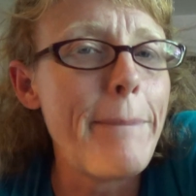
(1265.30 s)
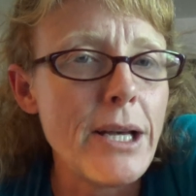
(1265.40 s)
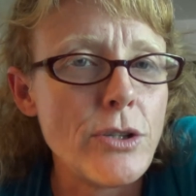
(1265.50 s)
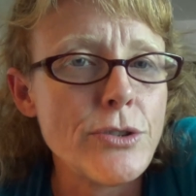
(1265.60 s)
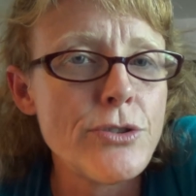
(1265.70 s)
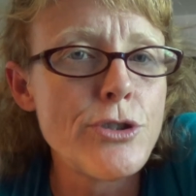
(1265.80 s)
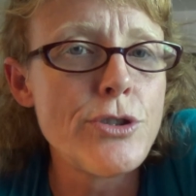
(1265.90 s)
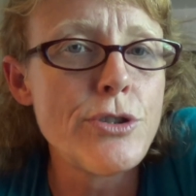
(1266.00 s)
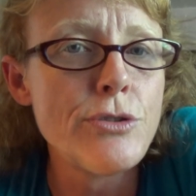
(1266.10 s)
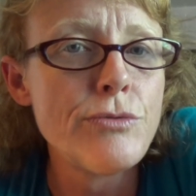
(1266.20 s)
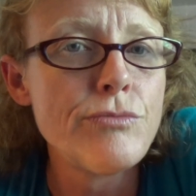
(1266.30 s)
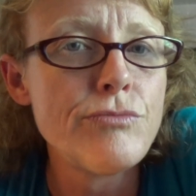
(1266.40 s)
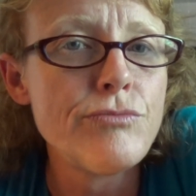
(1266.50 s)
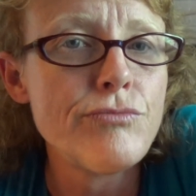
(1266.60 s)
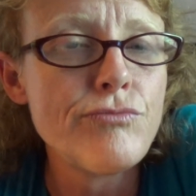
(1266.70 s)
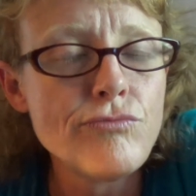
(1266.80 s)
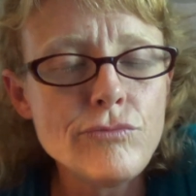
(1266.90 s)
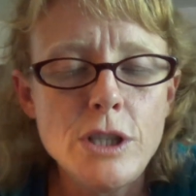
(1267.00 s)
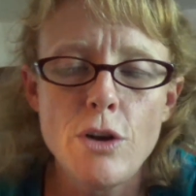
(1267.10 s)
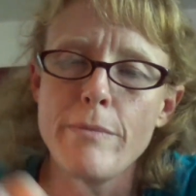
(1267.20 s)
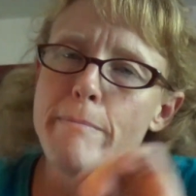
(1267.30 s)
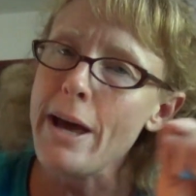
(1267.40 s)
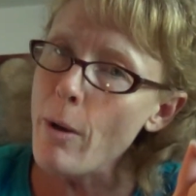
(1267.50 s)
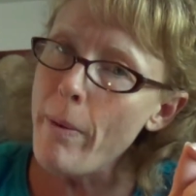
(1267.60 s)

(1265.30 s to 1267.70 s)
belts. You know, the metal